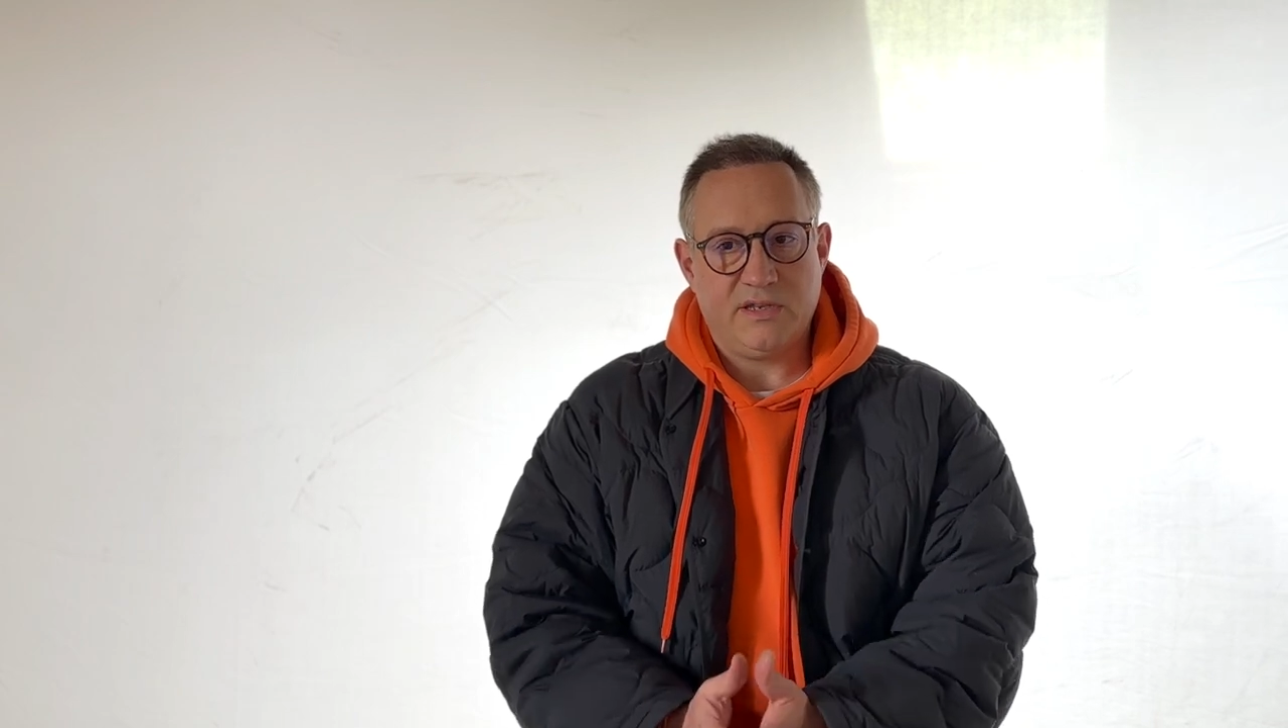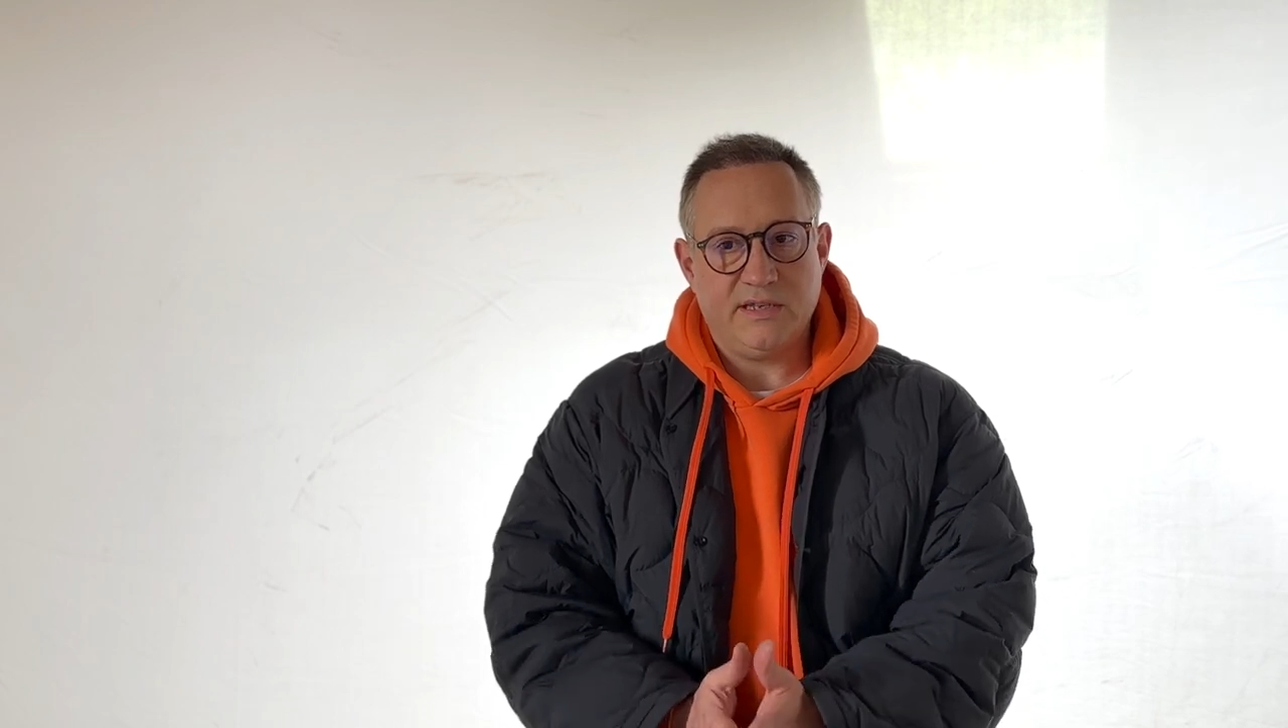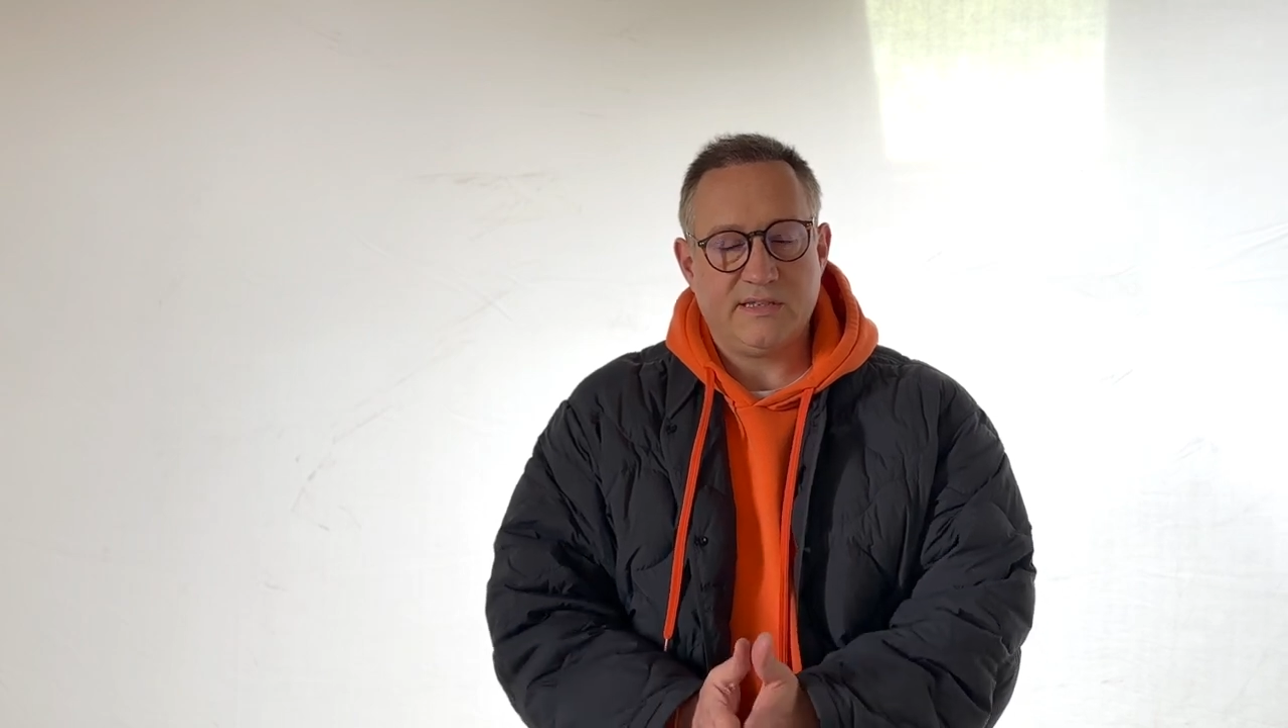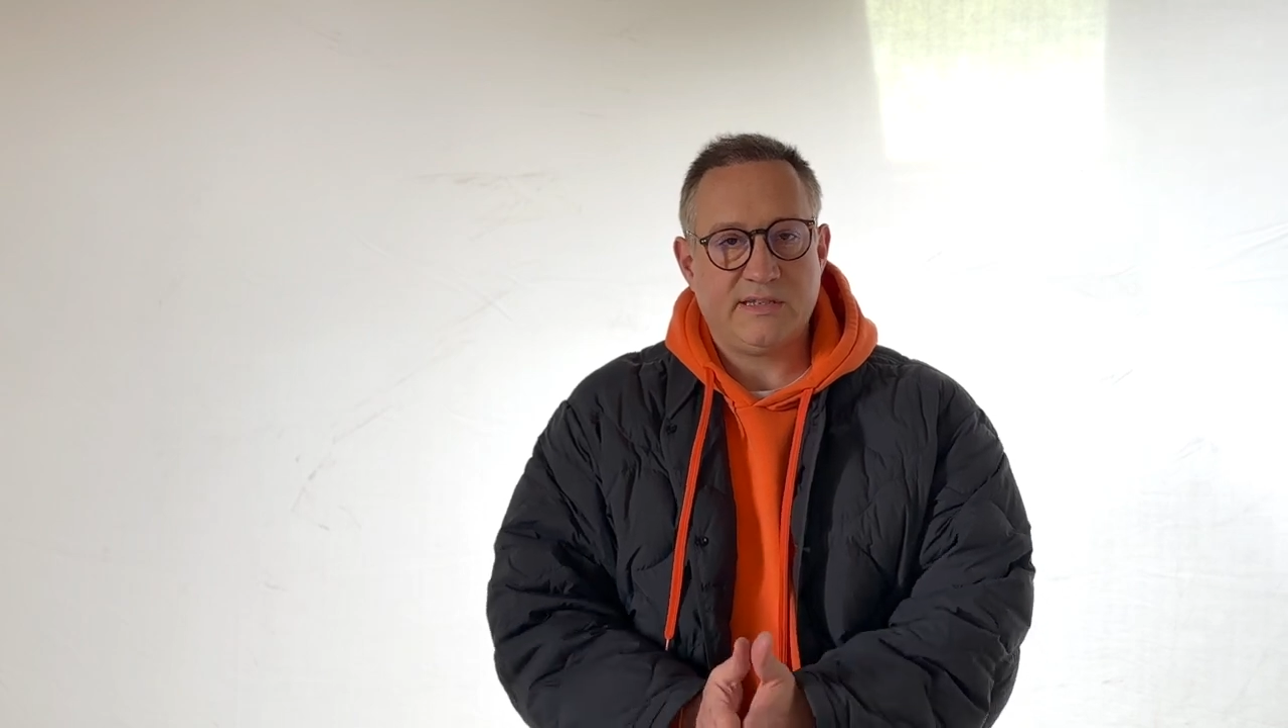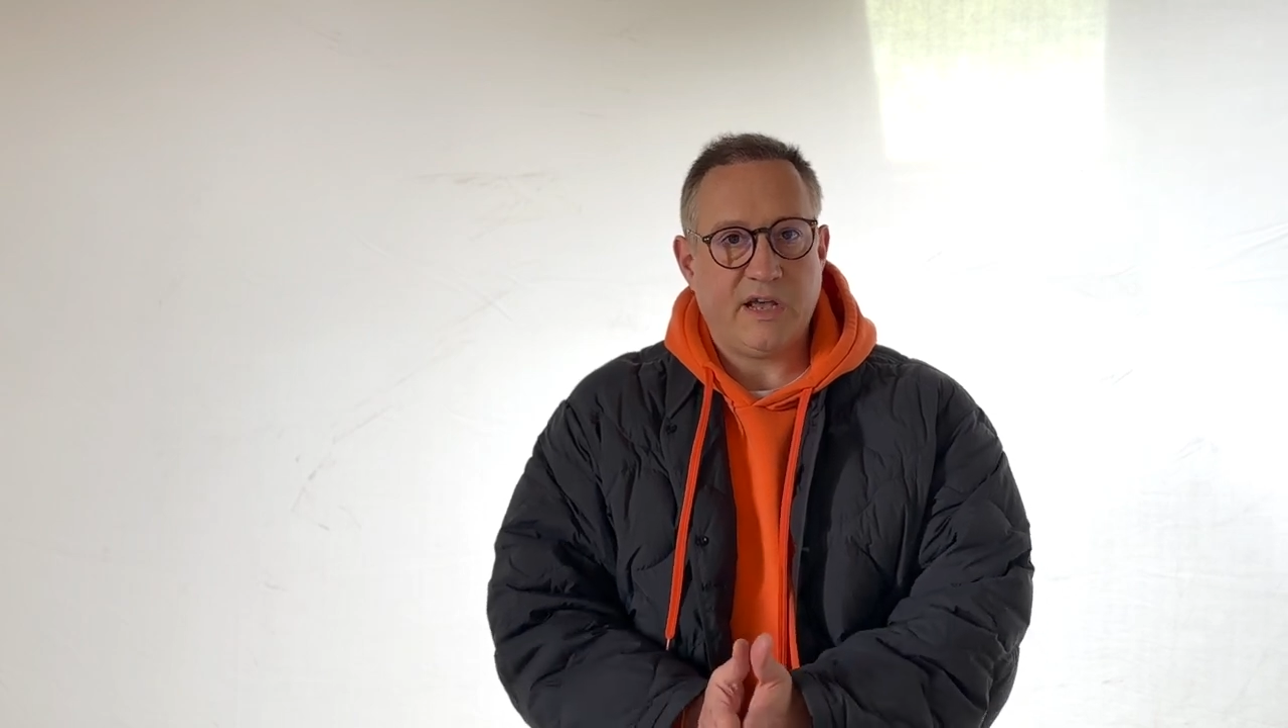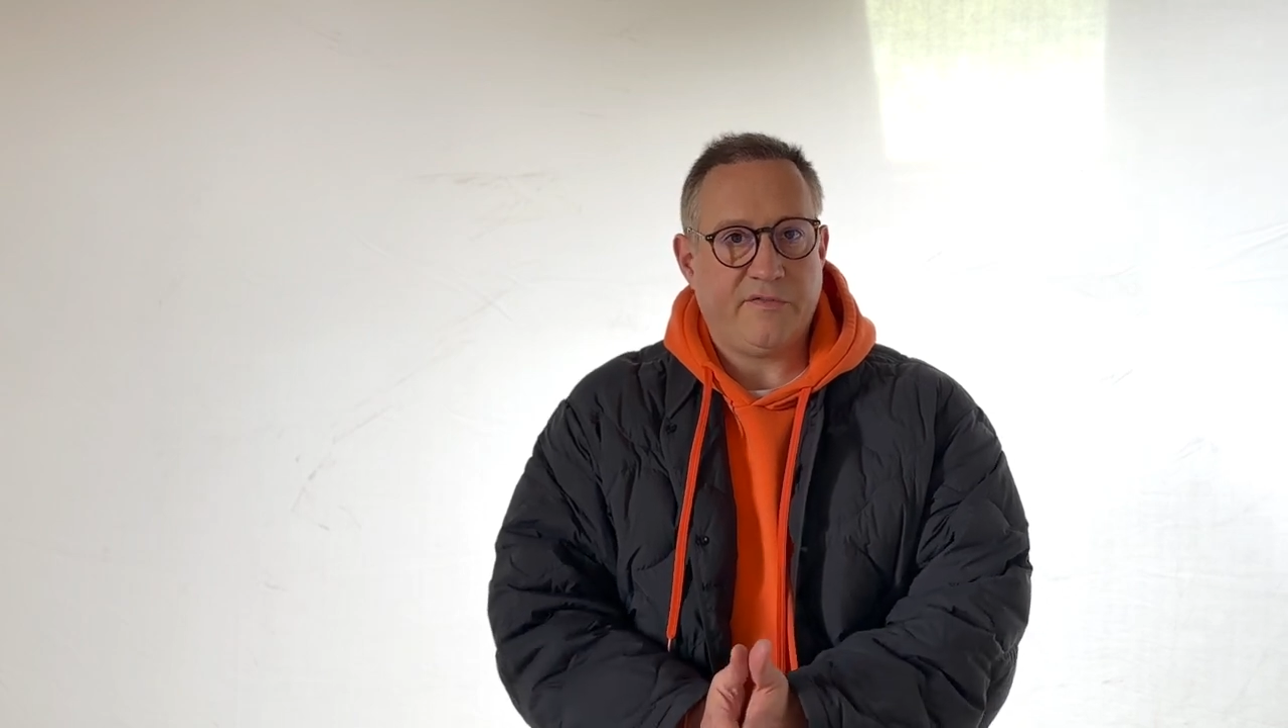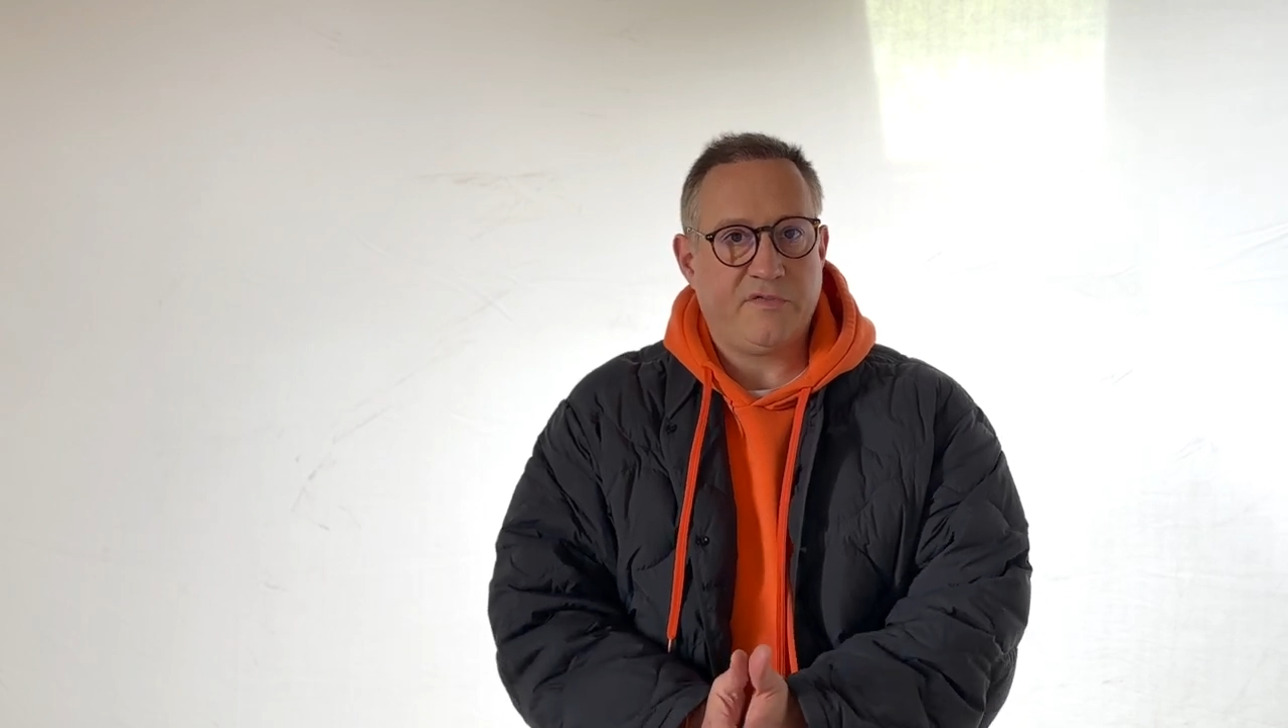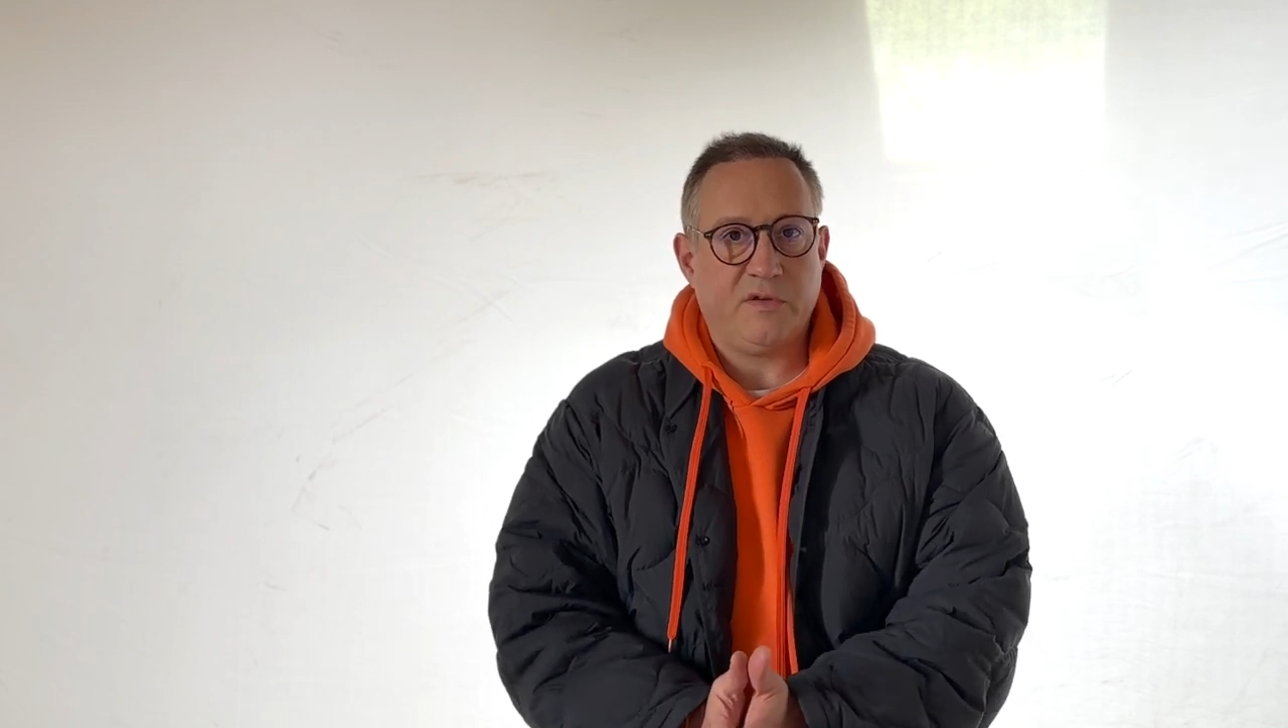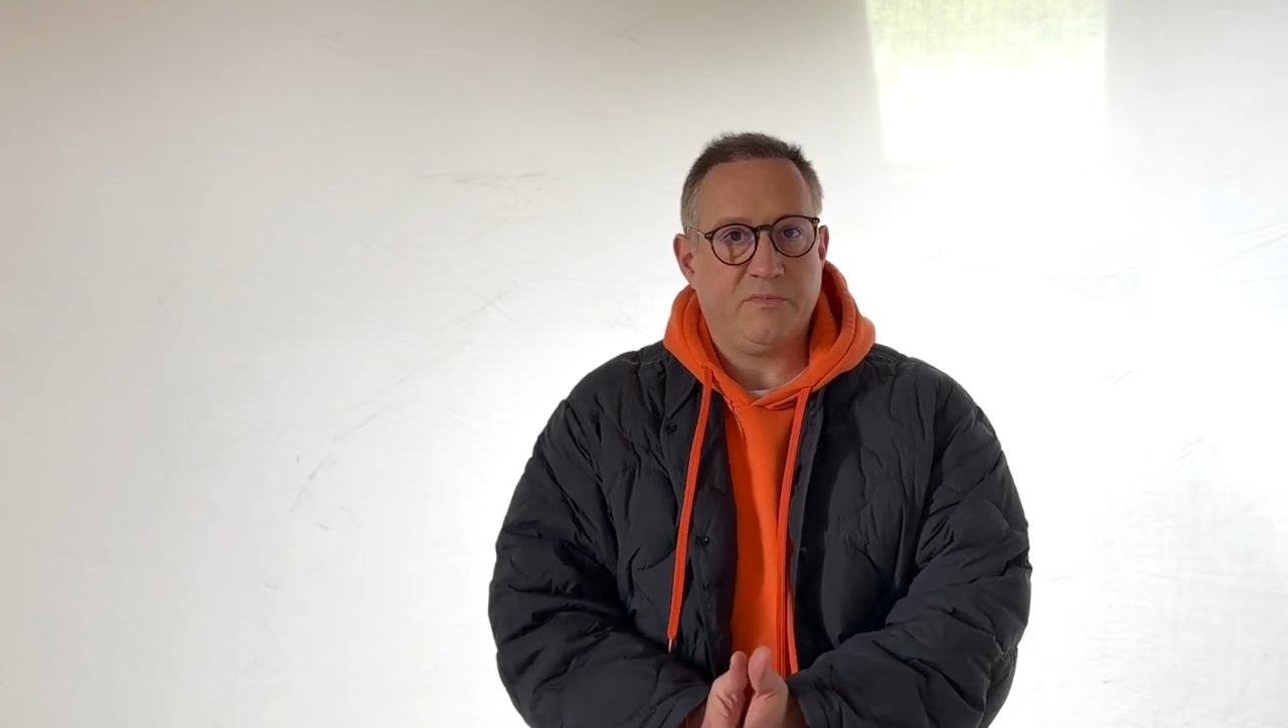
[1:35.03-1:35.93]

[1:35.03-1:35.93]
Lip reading: itself that